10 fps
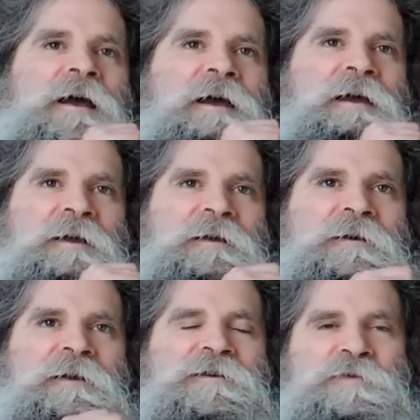and
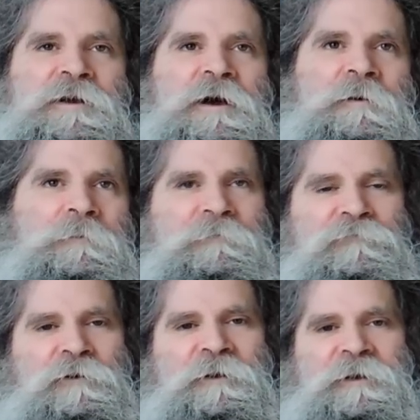it's become a
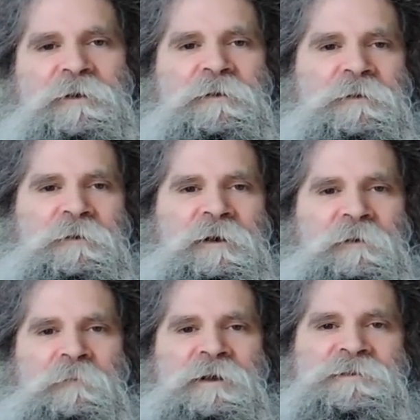really
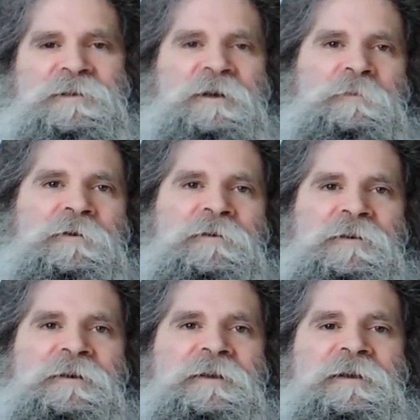amazing
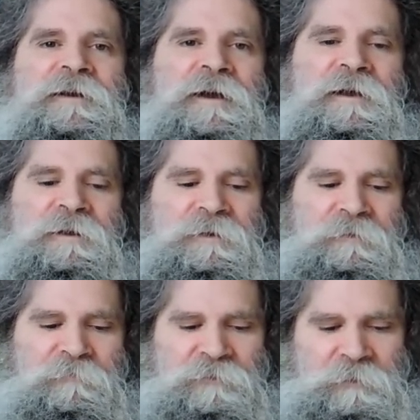community and
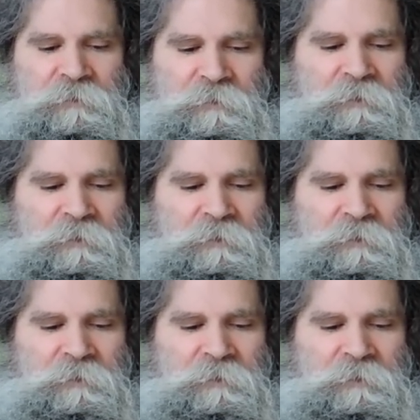everything.